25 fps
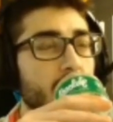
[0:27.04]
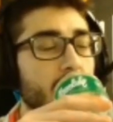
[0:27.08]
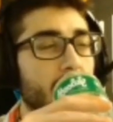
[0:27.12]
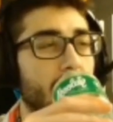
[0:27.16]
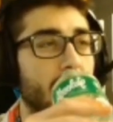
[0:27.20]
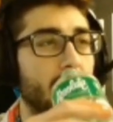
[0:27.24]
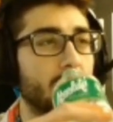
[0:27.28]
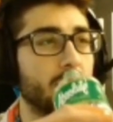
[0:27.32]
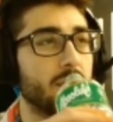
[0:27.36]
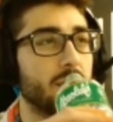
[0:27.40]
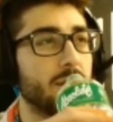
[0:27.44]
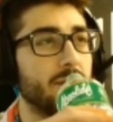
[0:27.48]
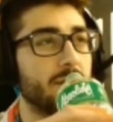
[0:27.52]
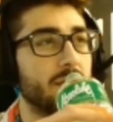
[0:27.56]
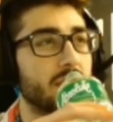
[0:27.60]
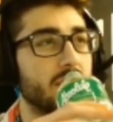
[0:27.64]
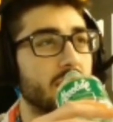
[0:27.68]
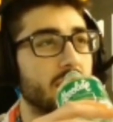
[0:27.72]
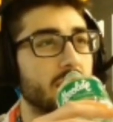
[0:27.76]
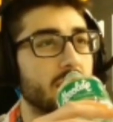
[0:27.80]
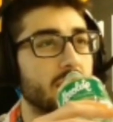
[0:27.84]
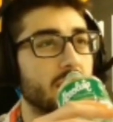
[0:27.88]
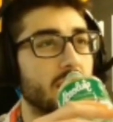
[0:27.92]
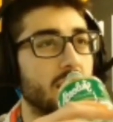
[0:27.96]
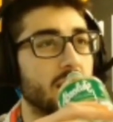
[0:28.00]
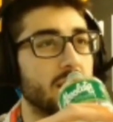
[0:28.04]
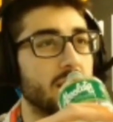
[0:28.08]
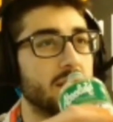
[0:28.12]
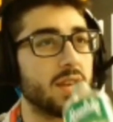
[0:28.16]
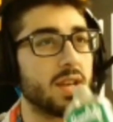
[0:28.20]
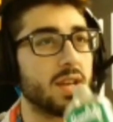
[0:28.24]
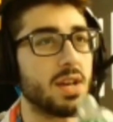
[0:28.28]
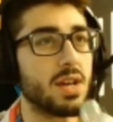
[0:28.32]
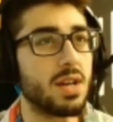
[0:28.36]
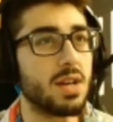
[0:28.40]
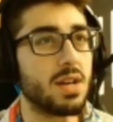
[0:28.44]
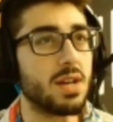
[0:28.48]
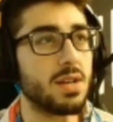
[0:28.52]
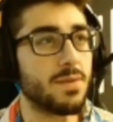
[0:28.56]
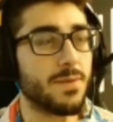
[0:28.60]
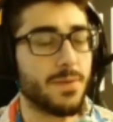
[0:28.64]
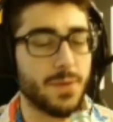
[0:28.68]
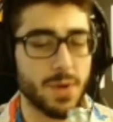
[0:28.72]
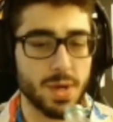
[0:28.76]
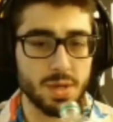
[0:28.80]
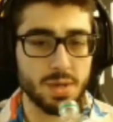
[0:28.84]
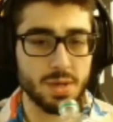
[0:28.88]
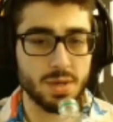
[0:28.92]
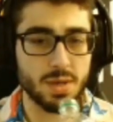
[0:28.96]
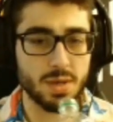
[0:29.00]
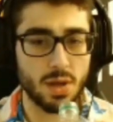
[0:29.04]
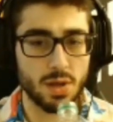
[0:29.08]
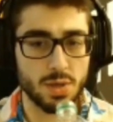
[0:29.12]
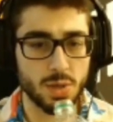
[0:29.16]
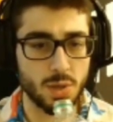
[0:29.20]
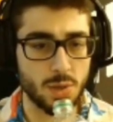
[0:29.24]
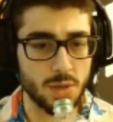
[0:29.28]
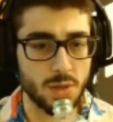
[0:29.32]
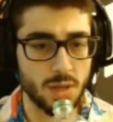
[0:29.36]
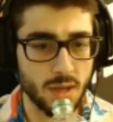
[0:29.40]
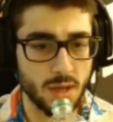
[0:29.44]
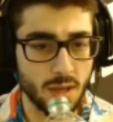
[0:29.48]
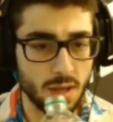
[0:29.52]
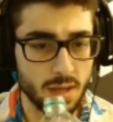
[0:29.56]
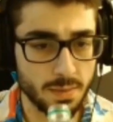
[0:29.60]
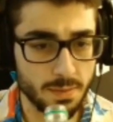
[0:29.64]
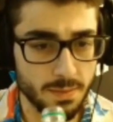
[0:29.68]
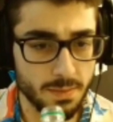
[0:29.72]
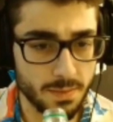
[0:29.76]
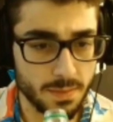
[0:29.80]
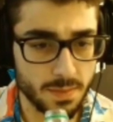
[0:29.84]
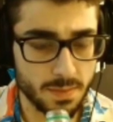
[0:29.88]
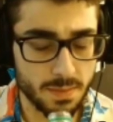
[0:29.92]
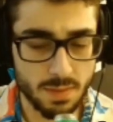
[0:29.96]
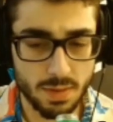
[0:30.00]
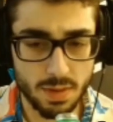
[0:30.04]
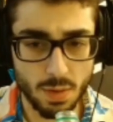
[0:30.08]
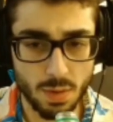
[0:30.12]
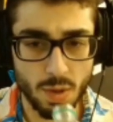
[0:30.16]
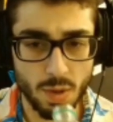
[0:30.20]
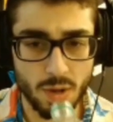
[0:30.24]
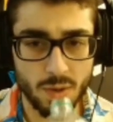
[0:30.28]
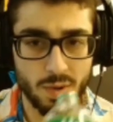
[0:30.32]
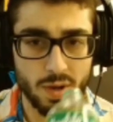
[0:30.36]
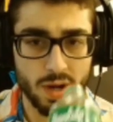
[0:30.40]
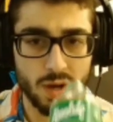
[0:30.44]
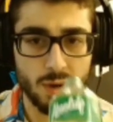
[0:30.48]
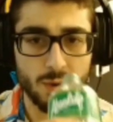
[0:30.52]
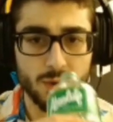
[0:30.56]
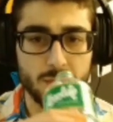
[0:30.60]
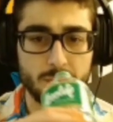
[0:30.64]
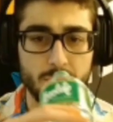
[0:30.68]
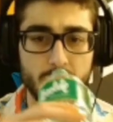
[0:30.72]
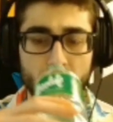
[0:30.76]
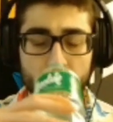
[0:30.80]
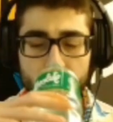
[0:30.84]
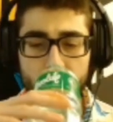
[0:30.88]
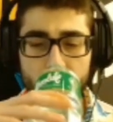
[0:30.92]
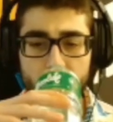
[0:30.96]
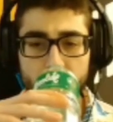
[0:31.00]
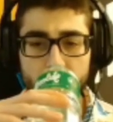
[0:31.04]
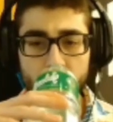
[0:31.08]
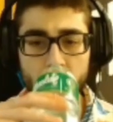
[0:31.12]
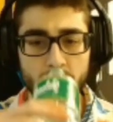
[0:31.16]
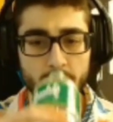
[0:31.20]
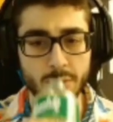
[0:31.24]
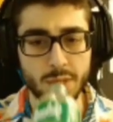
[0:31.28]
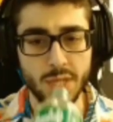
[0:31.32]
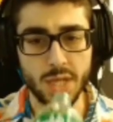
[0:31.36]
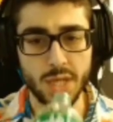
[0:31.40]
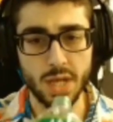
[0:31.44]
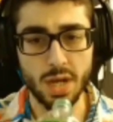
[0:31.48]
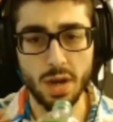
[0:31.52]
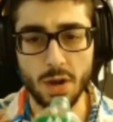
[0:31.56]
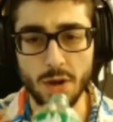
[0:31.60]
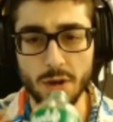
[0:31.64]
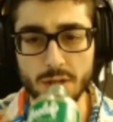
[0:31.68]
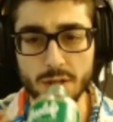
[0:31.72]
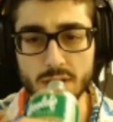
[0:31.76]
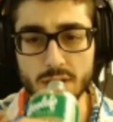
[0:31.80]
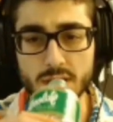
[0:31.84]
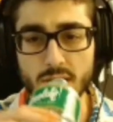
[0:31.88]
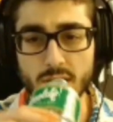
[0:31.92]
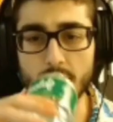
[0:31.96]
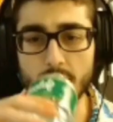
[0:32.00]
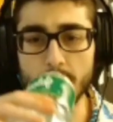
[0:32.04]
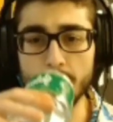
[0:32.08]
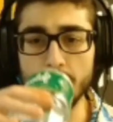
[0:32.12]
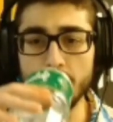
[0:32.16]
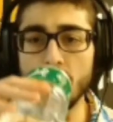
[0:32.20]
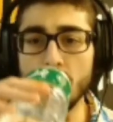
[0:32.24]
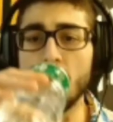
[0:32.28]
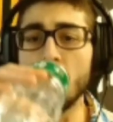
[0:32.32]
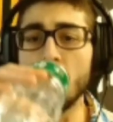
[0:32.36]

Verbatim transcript: I don't even think on the uh, first loss, only on the the one where he was brought, and it was like a hard stomp.